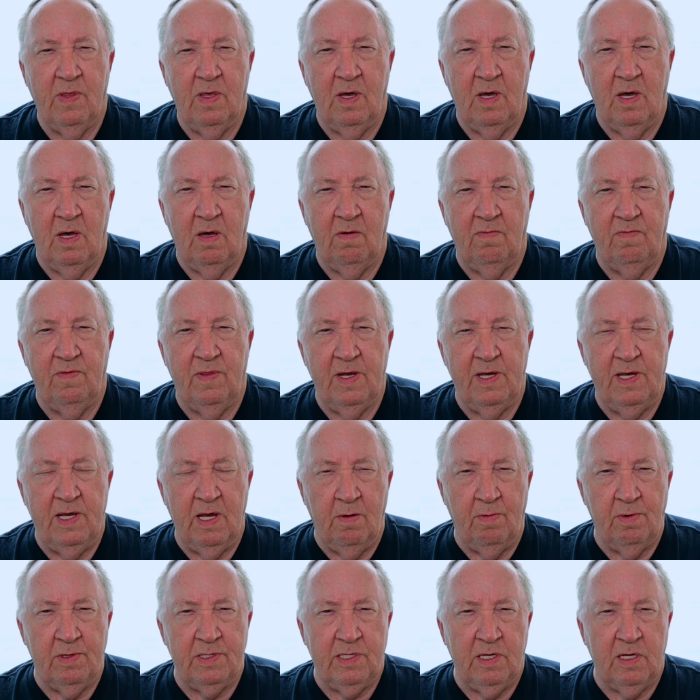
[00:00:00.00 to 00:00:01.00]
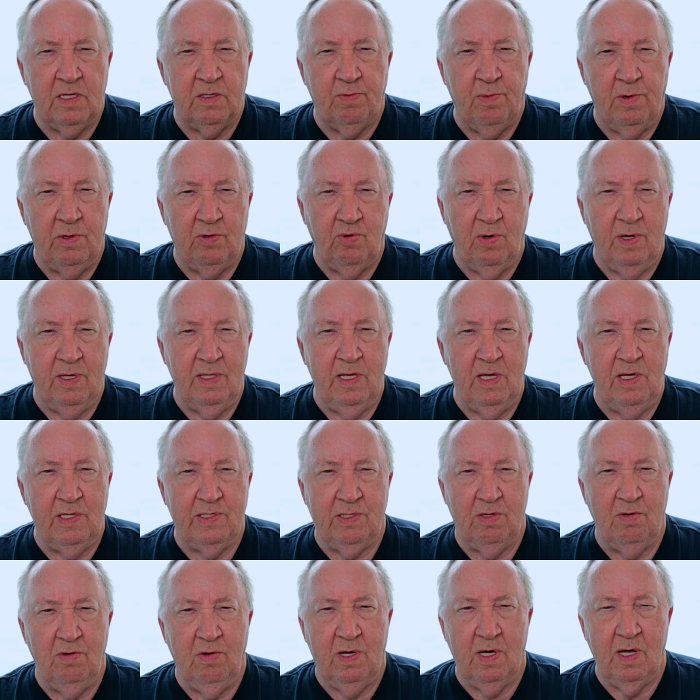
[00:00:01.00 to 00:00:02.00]
of the differences between these
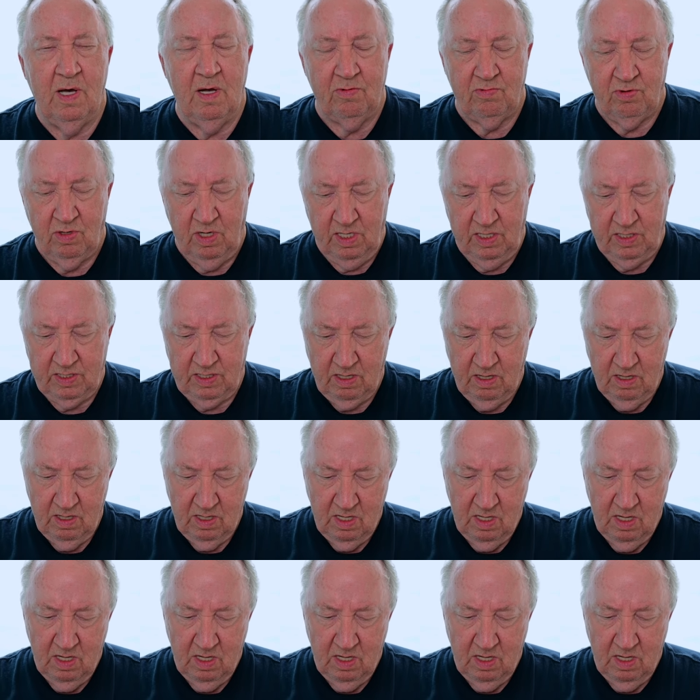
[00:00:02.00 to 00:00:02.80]
two countries.